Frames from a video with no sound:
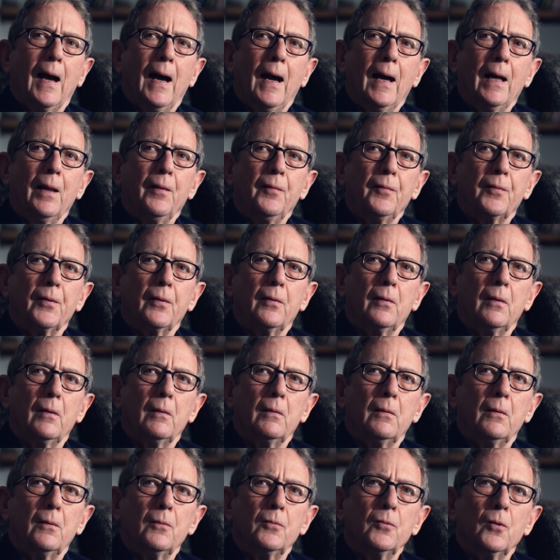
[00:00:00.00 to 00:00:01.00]
And
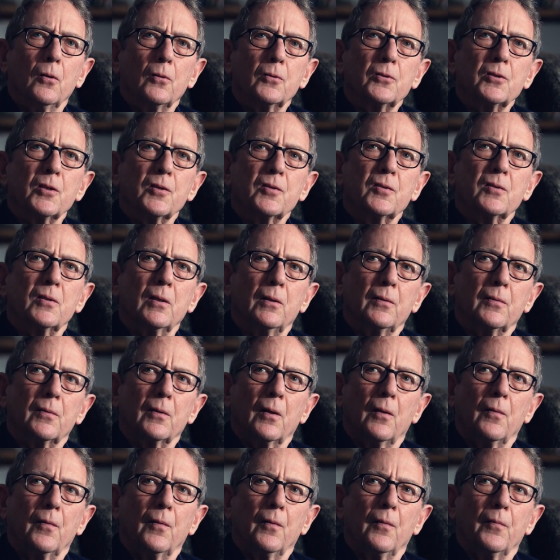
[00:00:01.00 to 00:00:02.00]
not just that
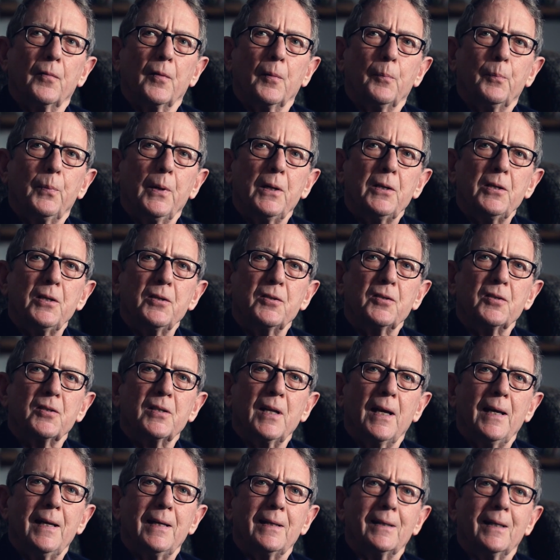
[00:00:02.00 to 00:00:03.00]
the British
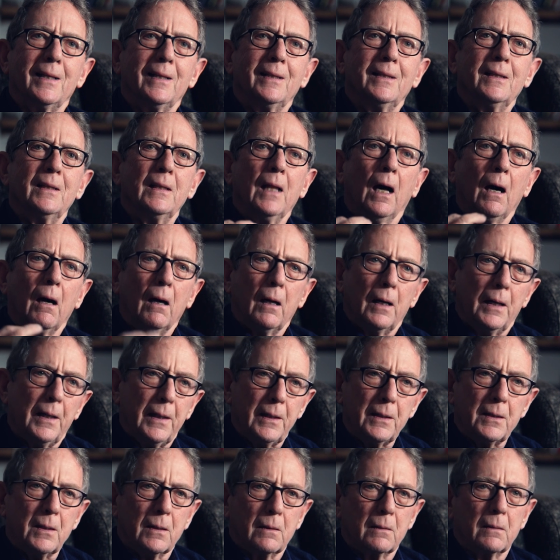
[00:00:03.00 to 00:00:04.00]
state
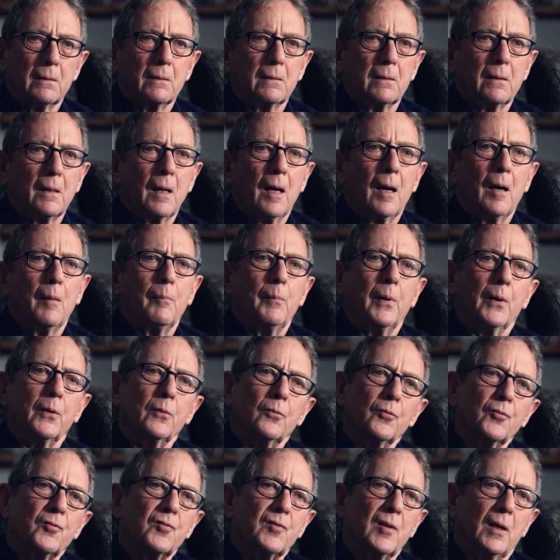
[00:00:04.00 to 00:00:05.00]
lied, but
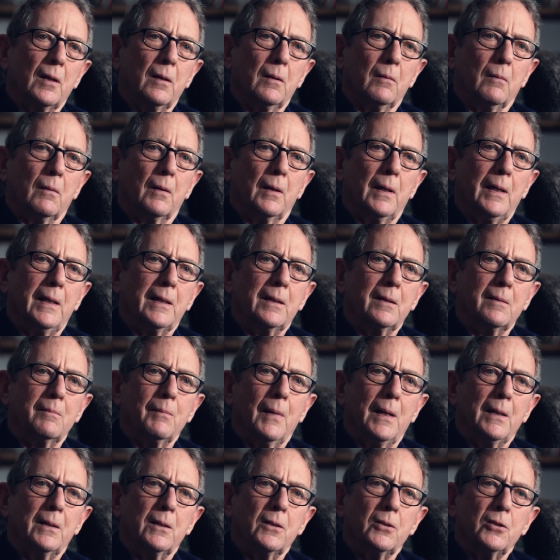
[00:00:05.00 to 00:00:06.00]
also it had
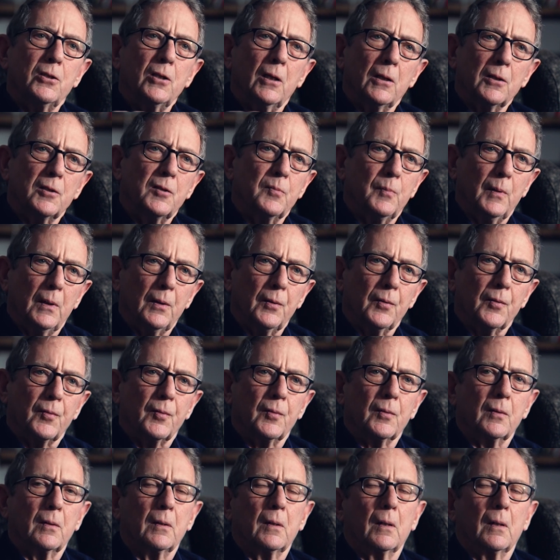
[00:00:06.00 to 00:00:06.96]
made a judgment